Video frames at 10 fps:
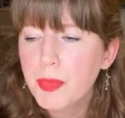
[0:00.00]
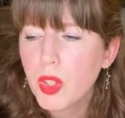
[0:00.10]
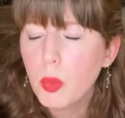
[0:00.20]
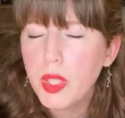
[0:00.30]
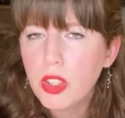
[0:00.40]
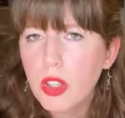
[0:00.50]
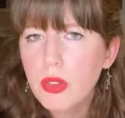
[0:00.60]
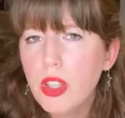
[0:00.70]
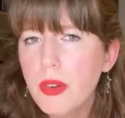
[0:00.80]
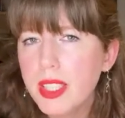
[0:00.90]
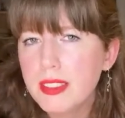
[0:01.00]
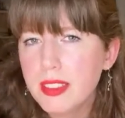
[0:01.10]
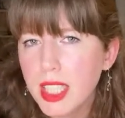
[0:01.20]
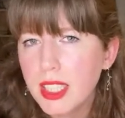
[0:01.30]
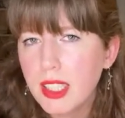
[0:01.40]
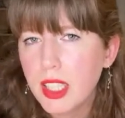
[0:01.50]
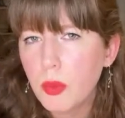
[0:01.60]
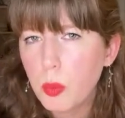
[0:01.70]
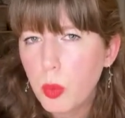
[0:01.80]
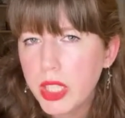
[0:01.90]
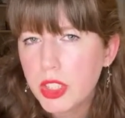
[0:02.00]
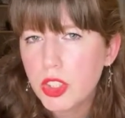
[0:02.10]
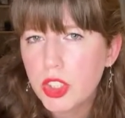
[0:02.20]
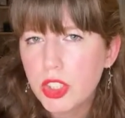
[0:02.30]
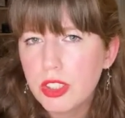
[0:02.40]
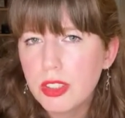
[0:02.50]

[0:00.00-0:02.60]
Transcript: we don't know exactly which